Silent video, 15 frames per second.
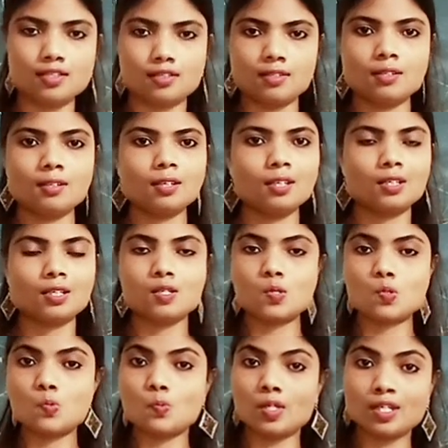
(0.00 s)
It is
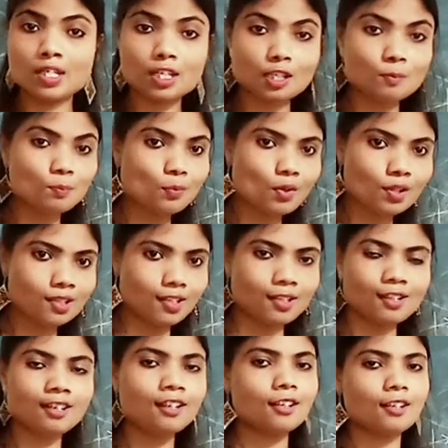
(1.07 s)
very important
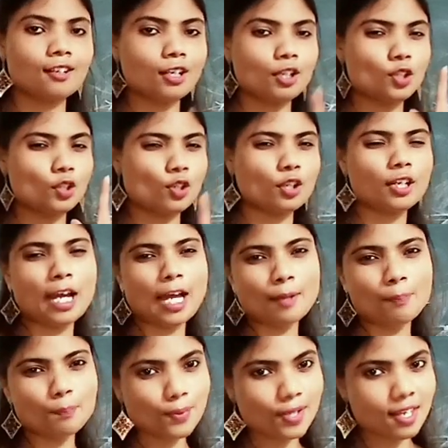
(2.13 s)
that your
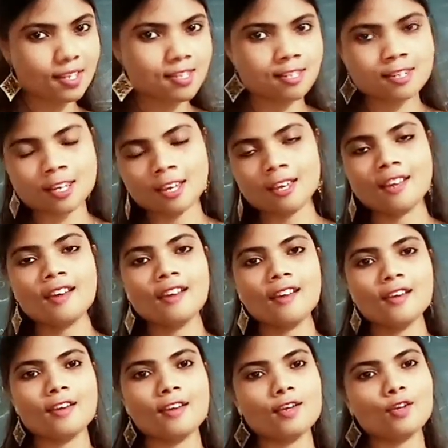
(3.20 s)
happiest day
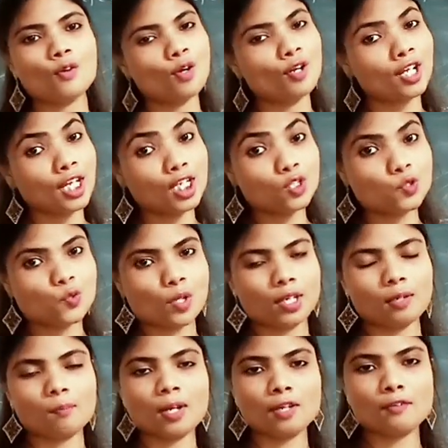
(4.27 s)
you are enjoying
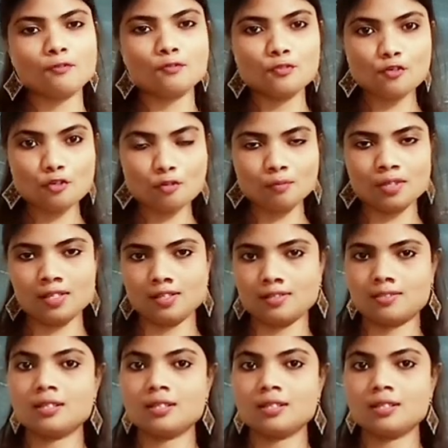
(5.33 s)
by 4 minutes.